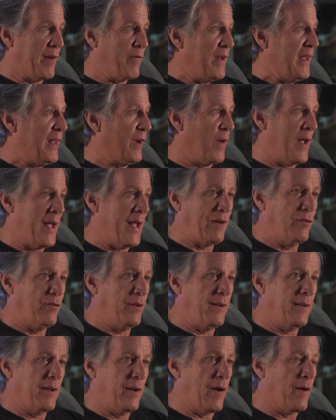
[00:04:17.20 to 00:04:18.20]
every
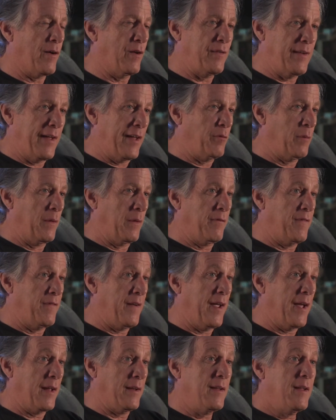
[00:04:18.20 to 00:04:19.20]
interaction an artist has with a
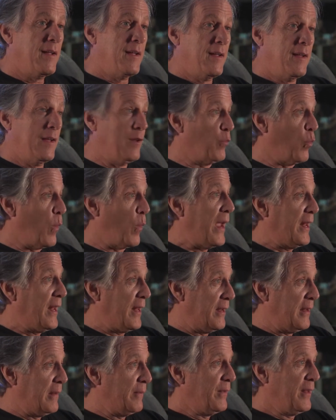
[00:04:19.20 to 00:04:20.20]
fan is
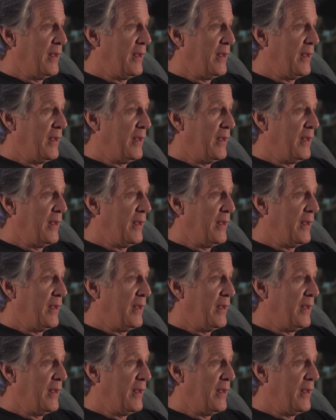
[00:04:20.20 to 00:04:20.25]
weighted,